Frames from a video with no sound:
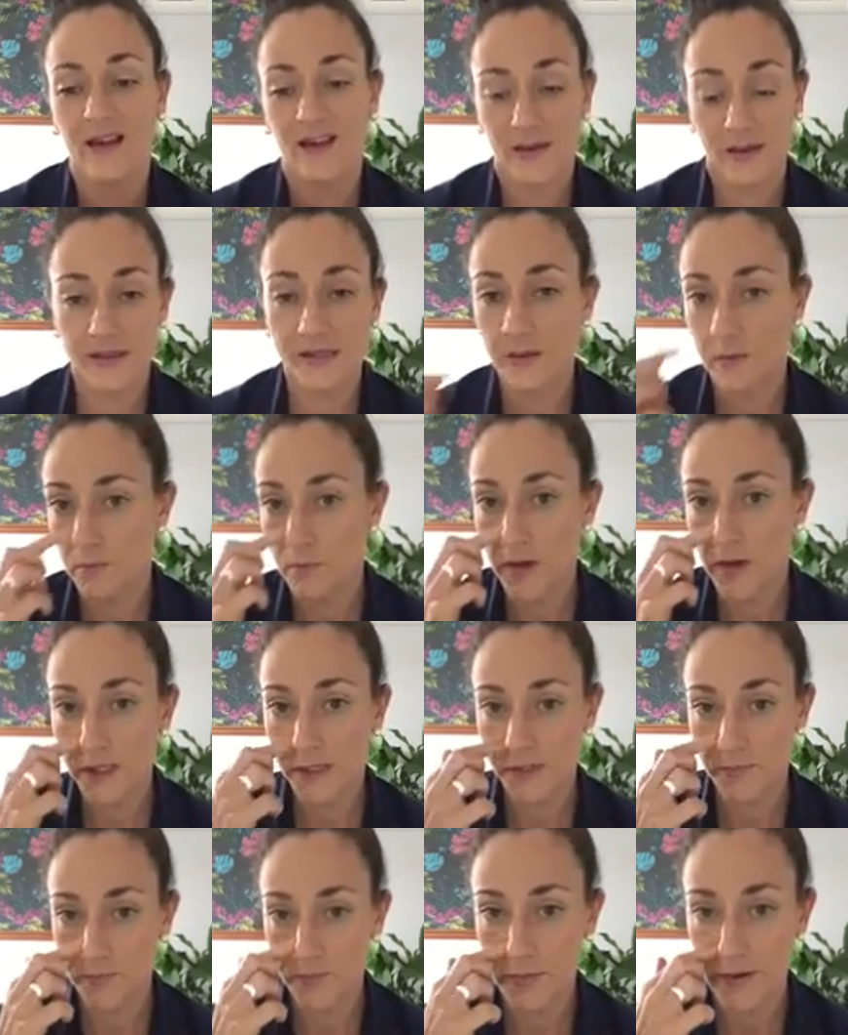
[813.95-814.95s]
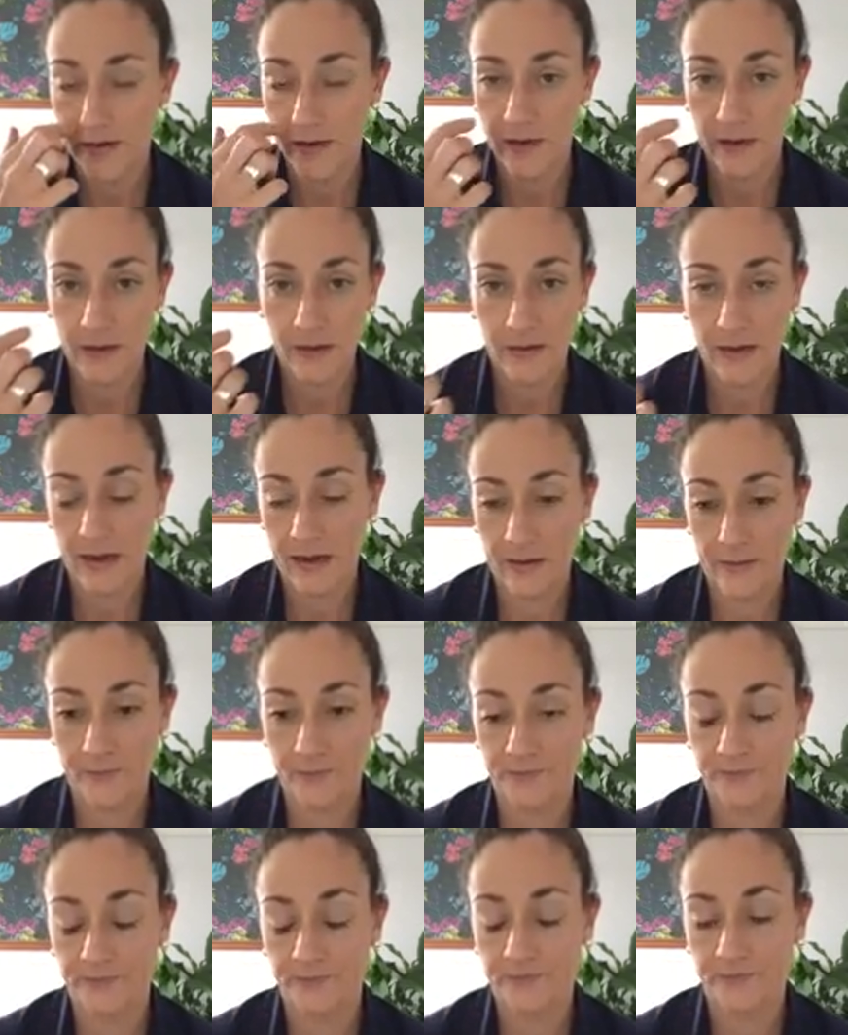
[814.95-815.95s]
is a much better
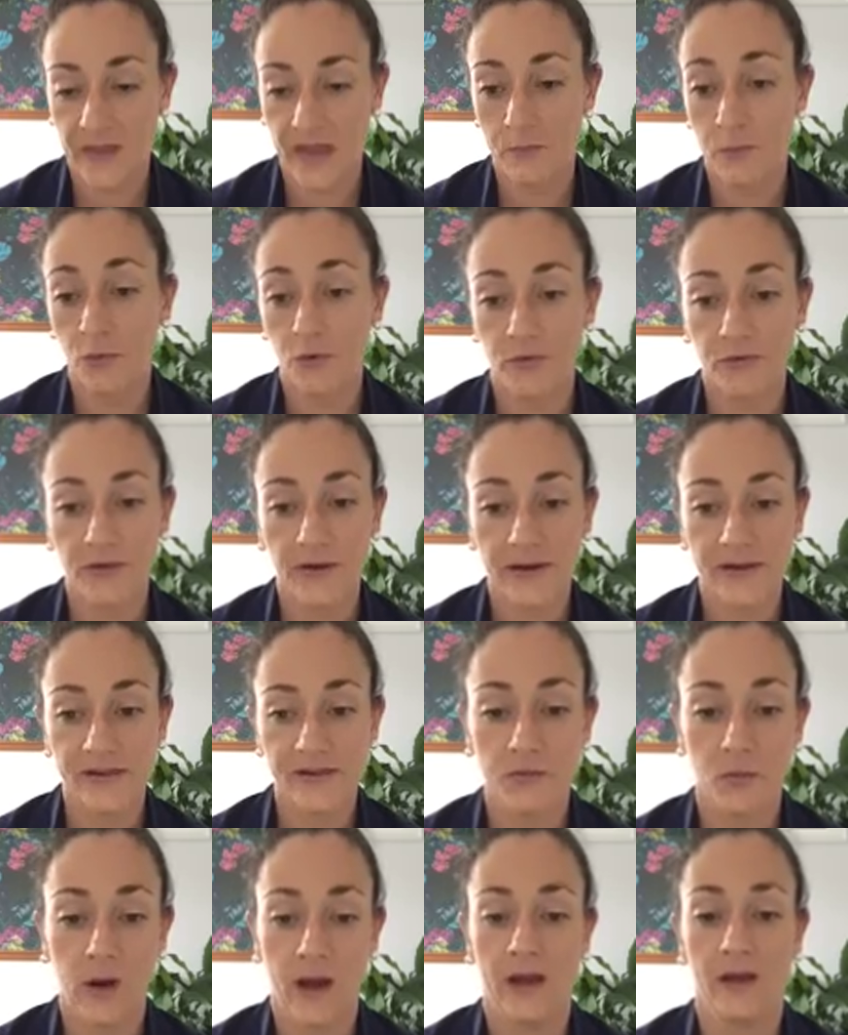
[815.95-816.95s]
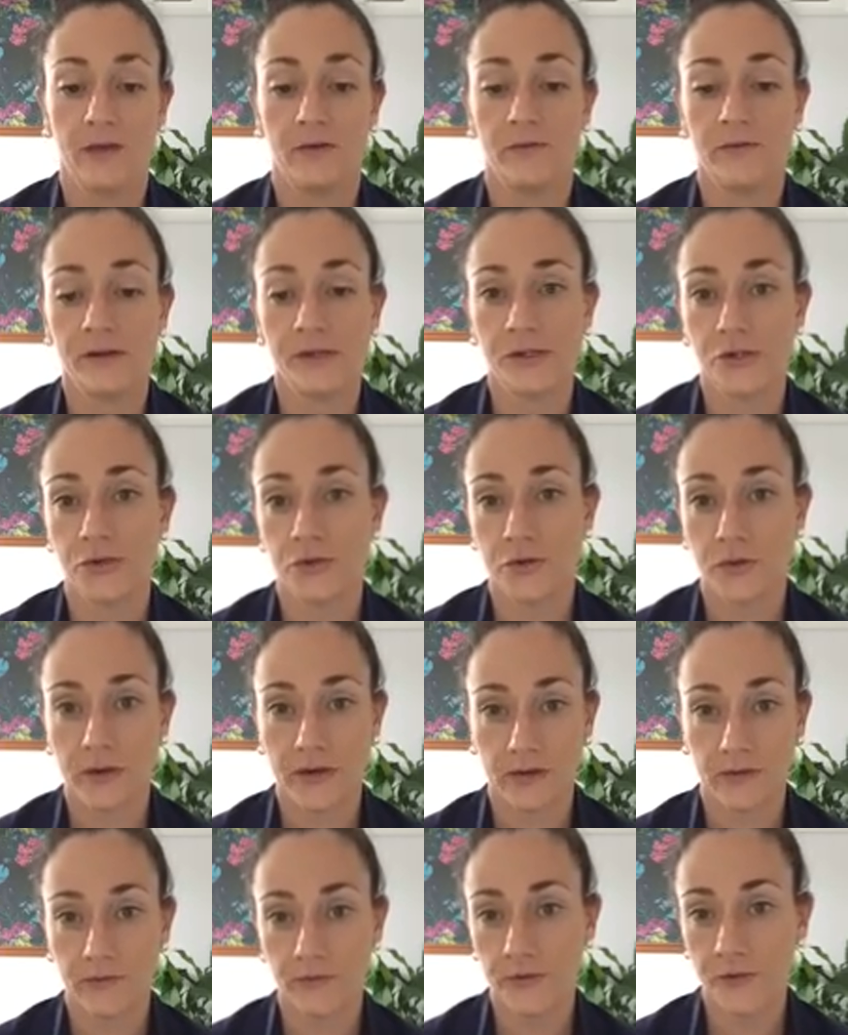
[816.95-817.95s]
and more effective way of
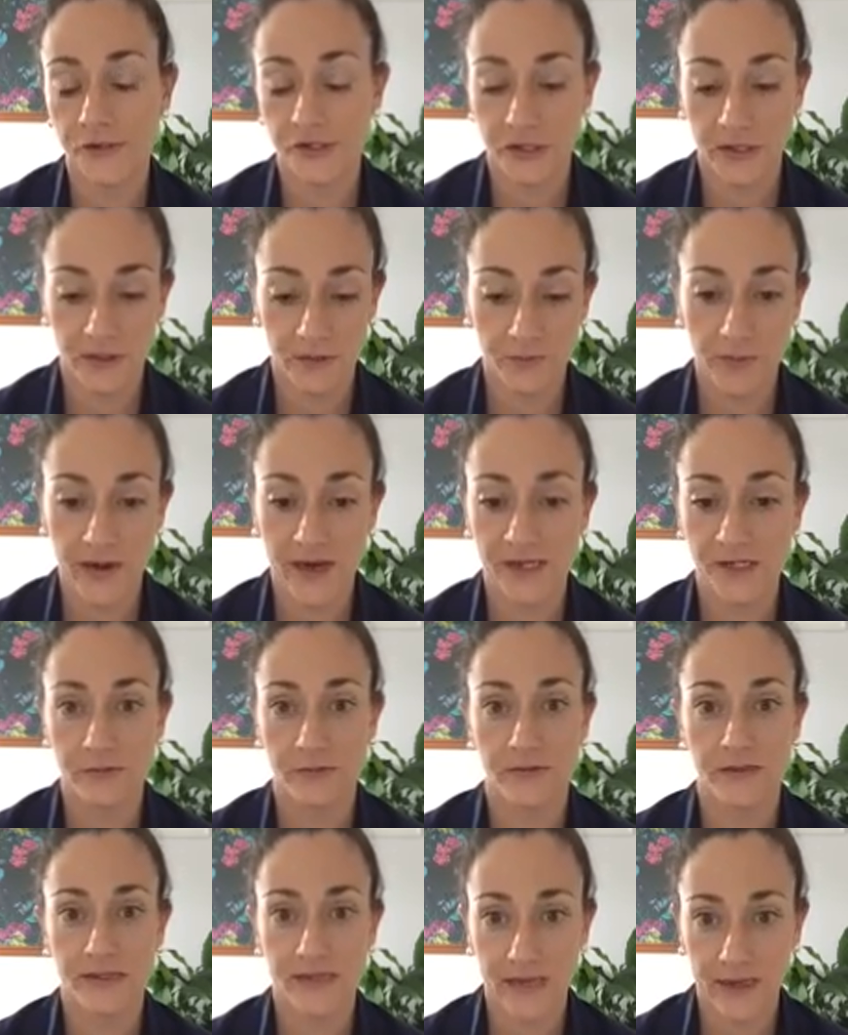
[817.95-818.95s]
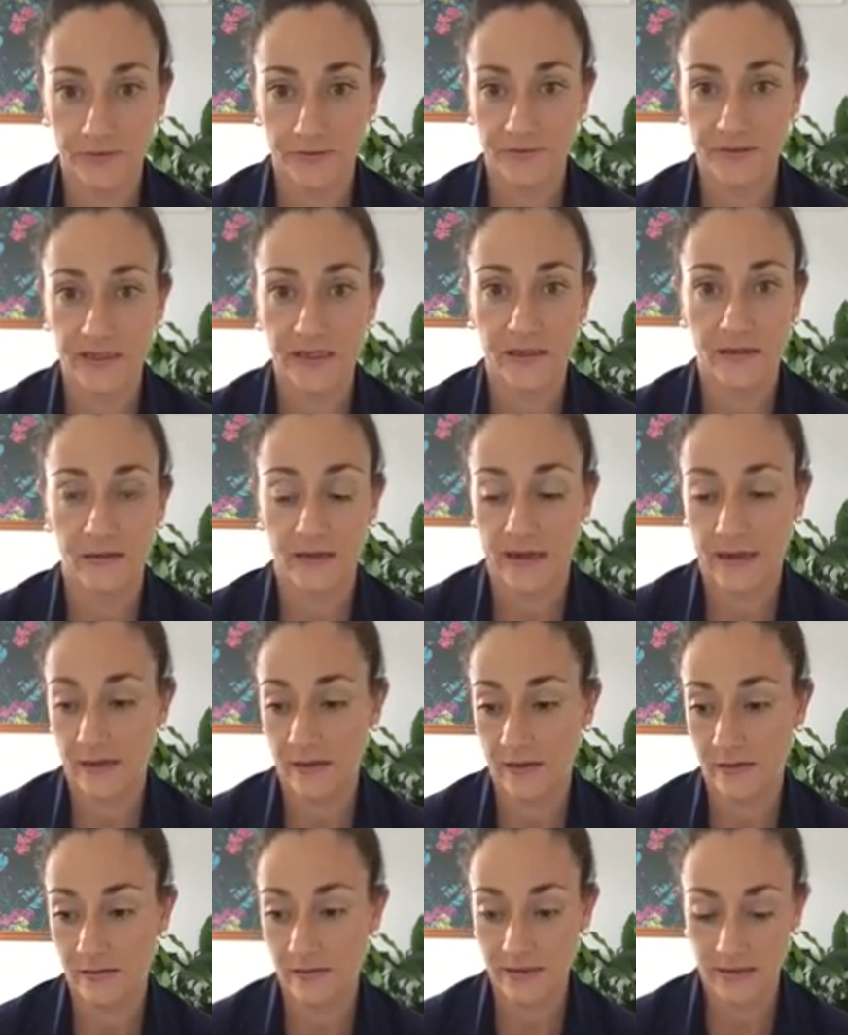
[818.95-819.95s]
ensuring future patient safety
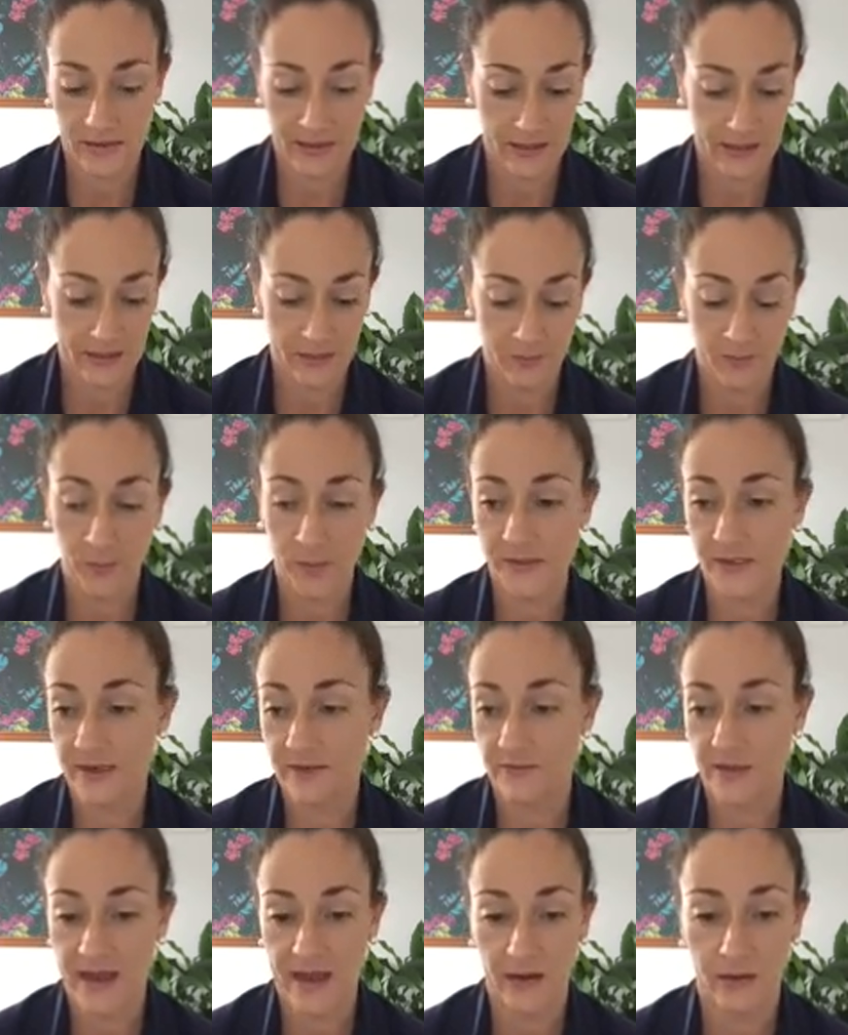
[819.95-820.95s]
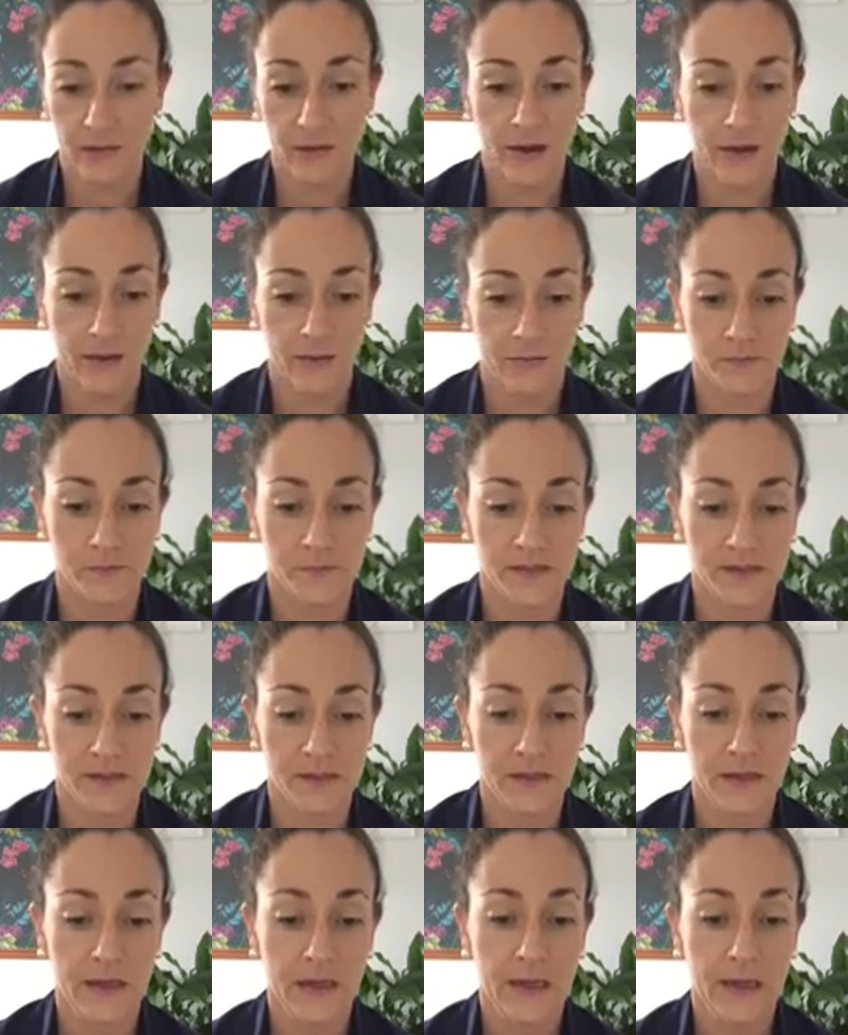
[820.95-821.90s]
and positive outcomes.